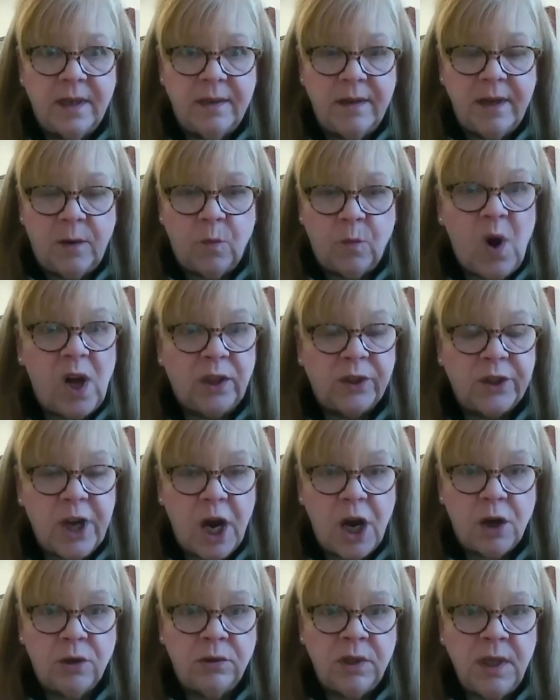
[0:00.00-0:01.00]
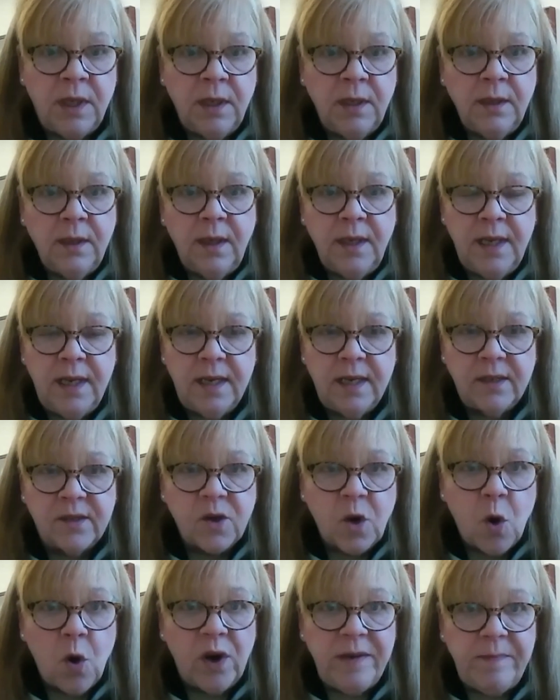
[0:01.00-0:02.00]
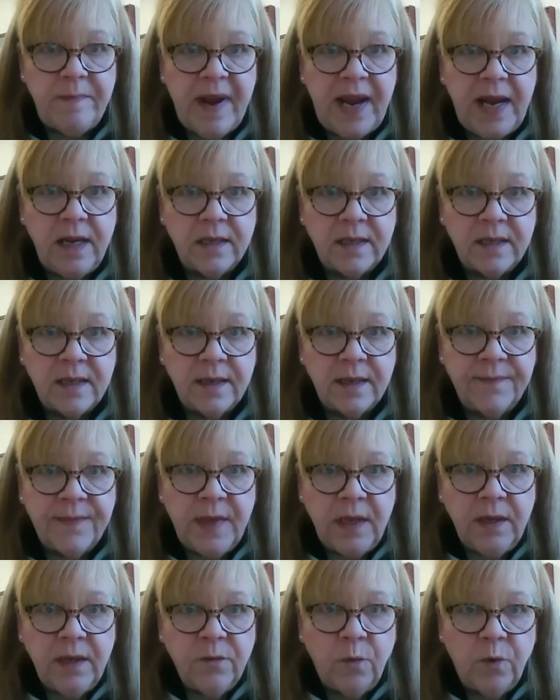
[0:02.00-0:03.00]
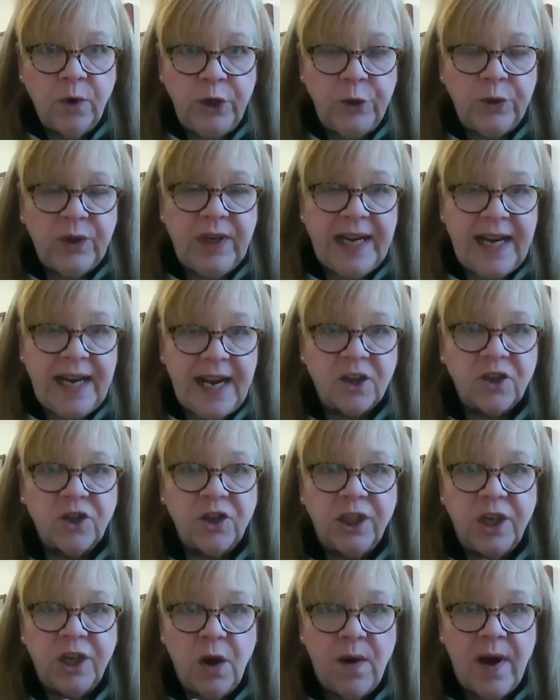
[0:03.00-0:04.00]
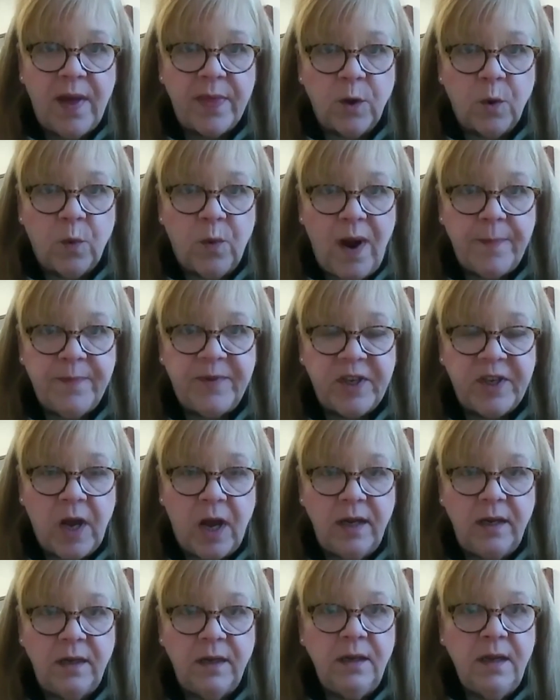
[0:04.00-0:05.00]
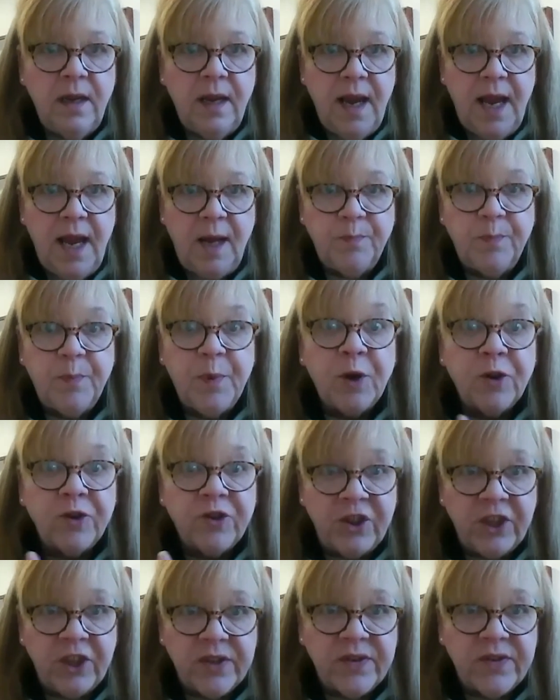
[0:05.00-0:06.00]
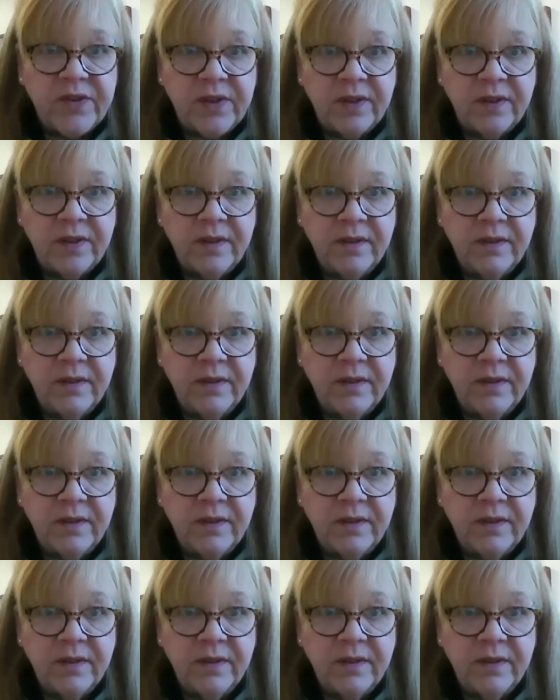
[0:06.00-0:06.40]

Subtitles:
and well-known is Coinbase, where you can actually go on their website and purchase